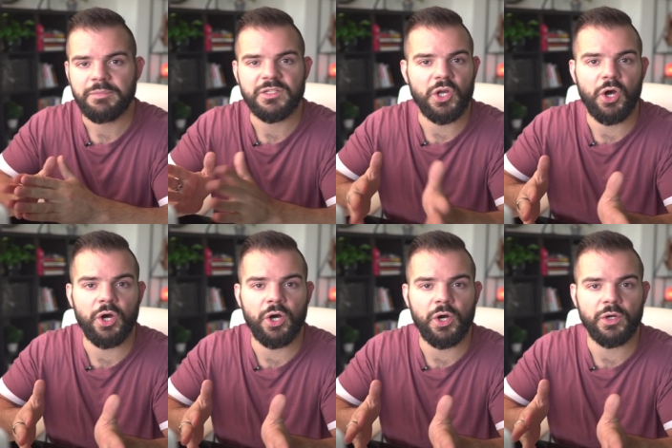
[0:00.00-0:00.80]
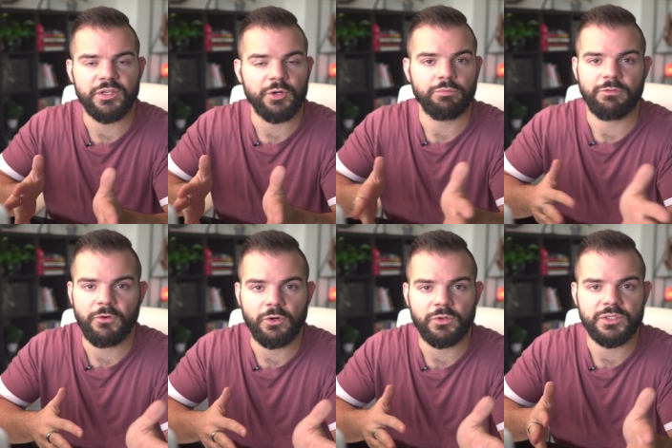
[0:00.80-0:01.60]
but it's all, you know,
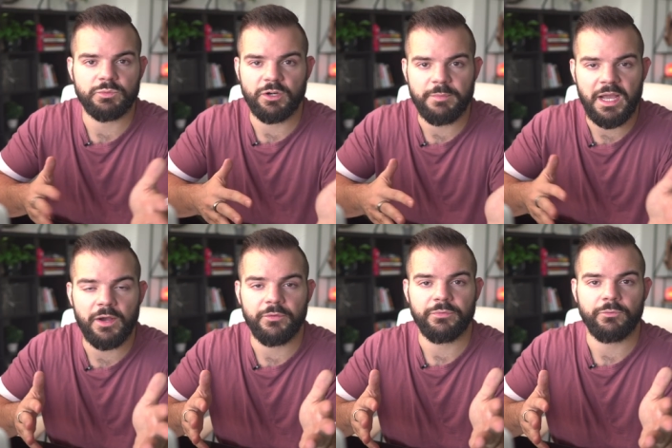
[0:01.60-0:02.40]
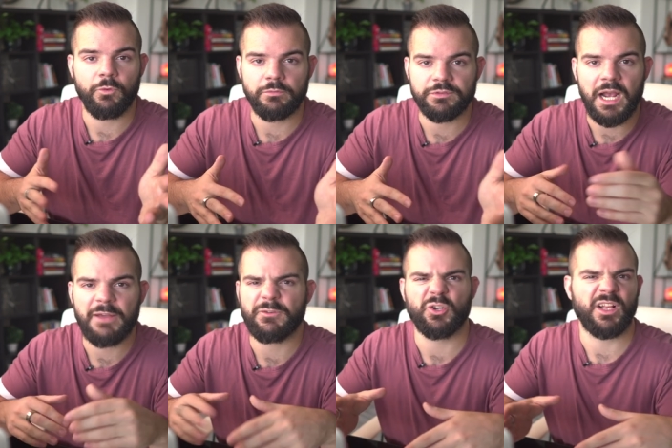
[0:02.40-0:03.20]
referrals, word of mouth, warm
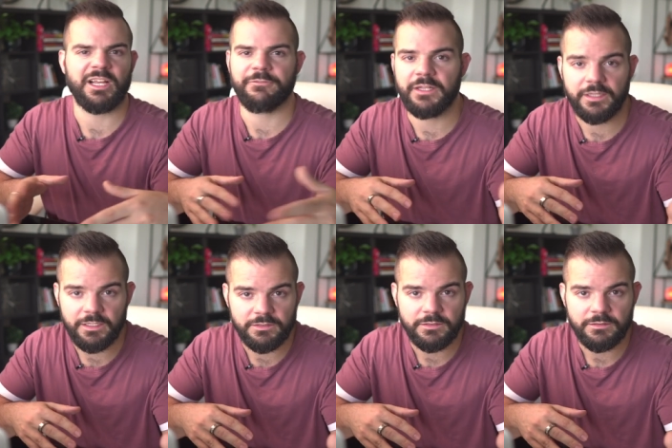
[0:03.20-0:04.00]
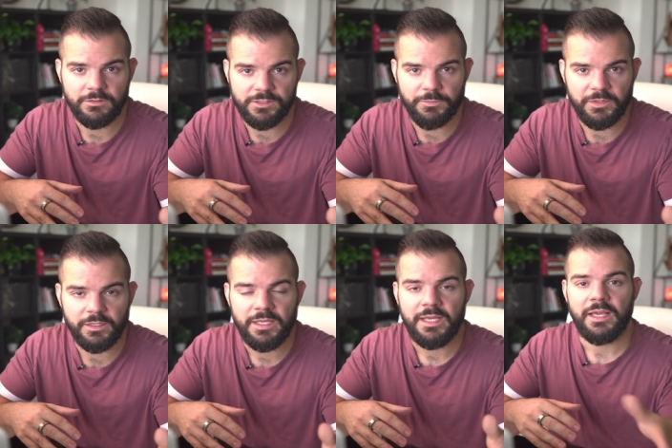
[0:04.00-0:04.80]
traffic, or like affiliates or something.
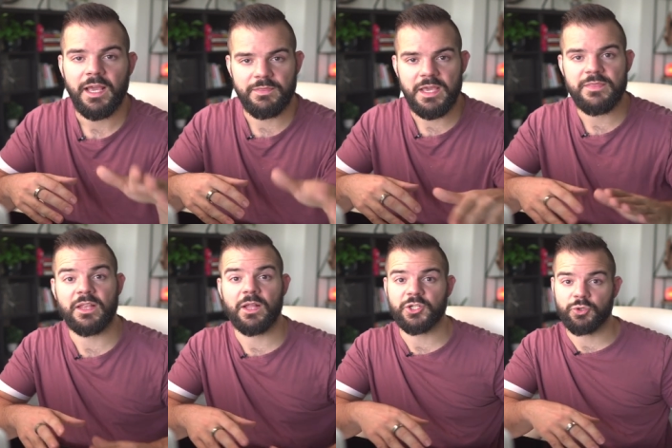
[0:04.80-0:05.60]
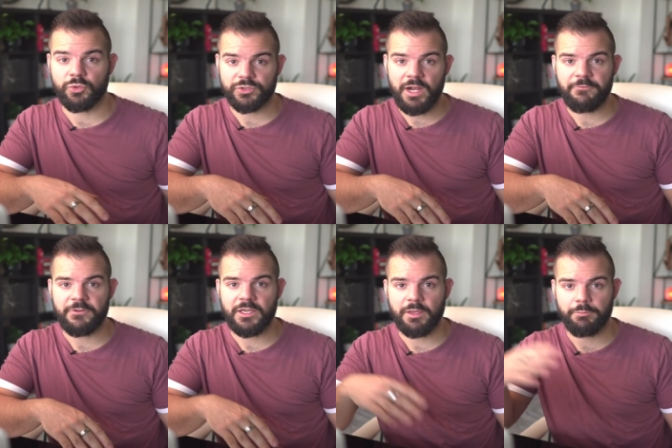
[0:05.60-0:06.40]
And then they launch cold
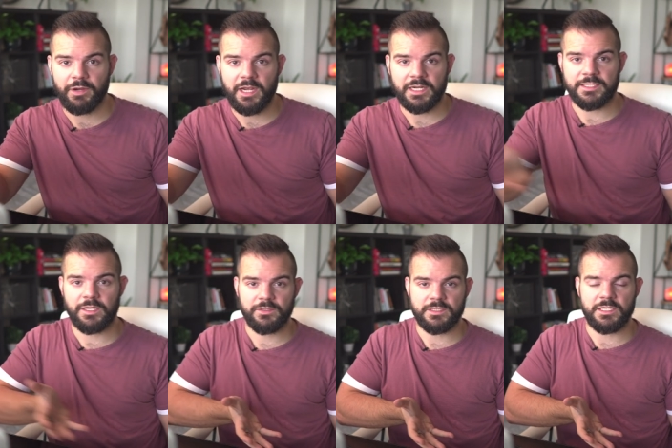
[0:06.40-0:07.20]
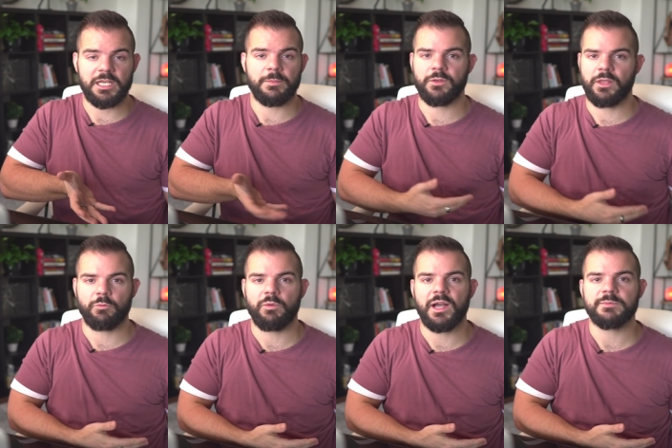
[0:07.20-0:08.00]
traffic, bring on a sales team, and they're like,
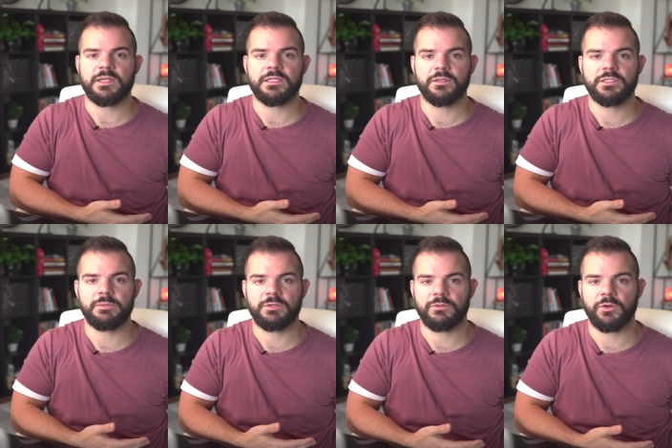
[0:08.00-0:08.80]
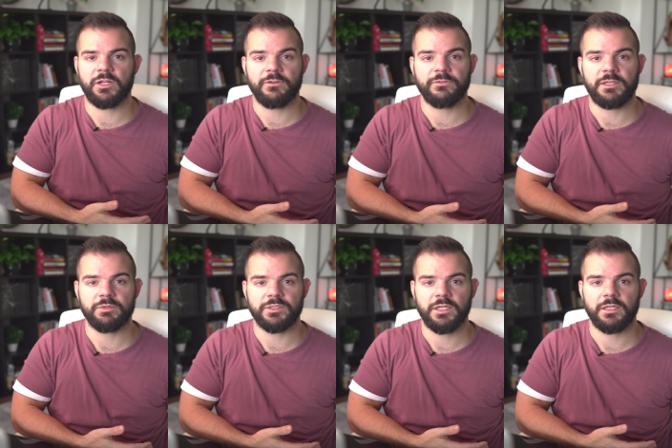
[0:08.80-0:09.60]
well, why is my sales team converting
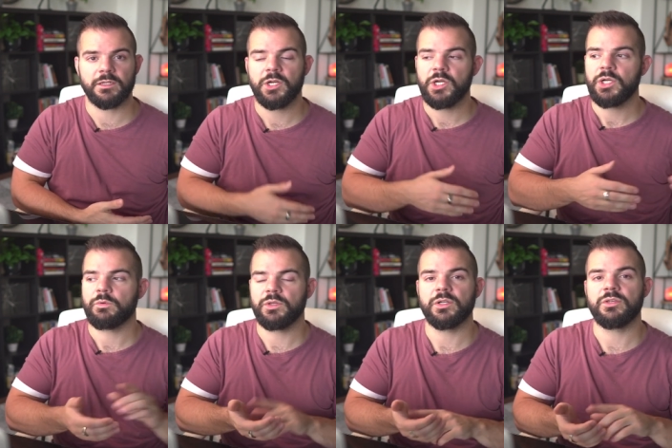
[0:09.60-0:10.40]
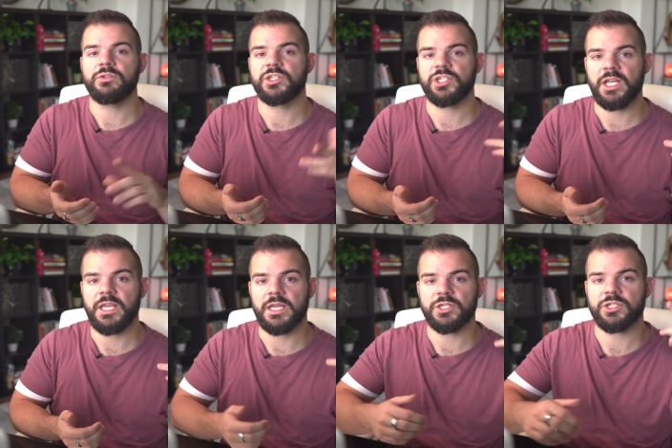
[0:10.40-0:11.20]
15%? Well, look, you just
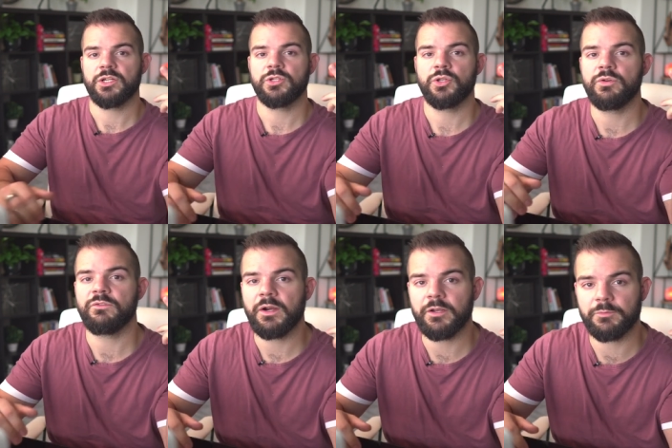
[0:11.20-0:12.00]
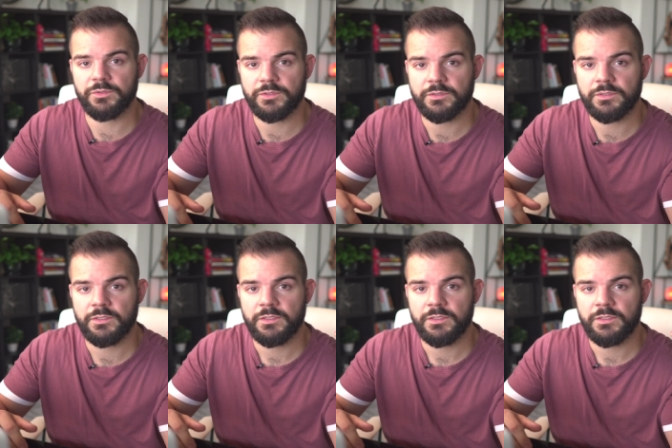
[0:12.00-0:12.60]
changed two variables,